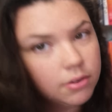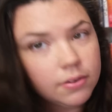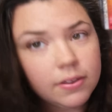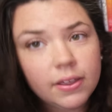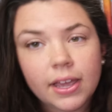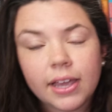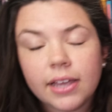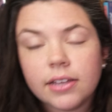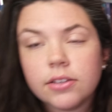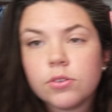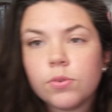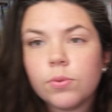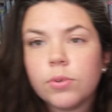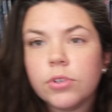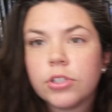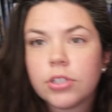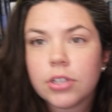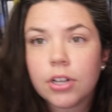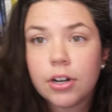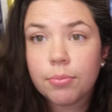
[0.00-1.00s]
Okay, so we're
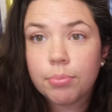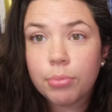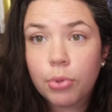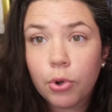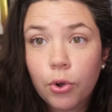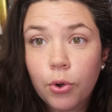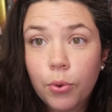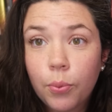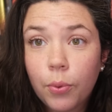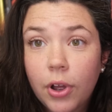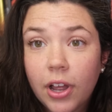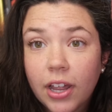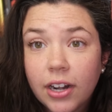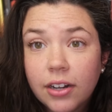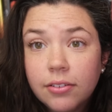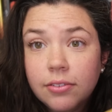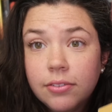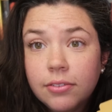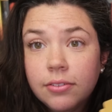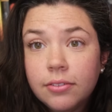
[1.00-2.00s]
just gonna pull
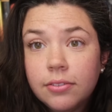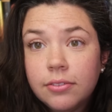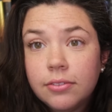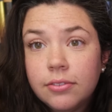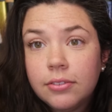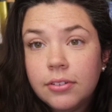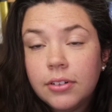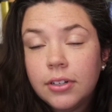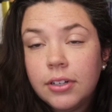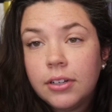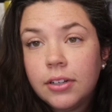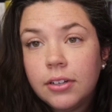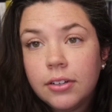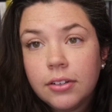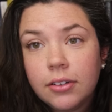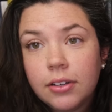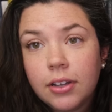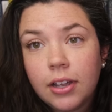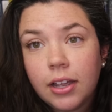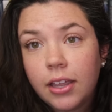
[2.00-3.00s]
one.
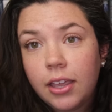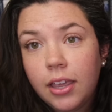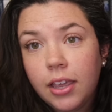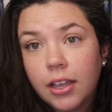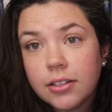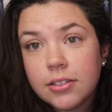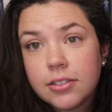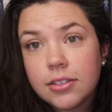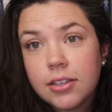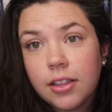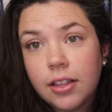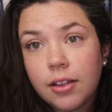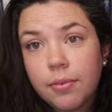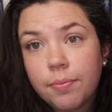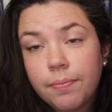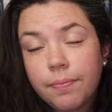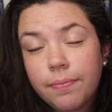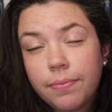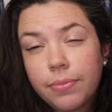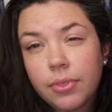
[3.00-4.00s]
I can't see
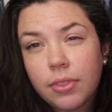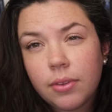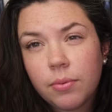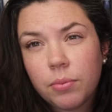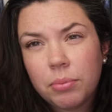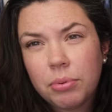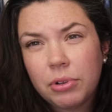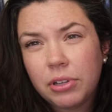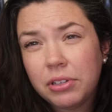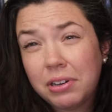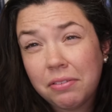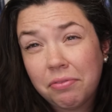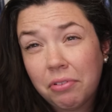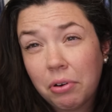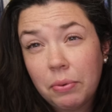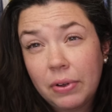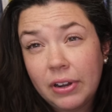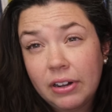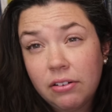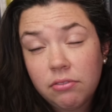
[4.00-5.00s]
them. We'll pull a
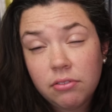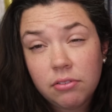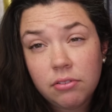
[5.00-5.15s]
different one.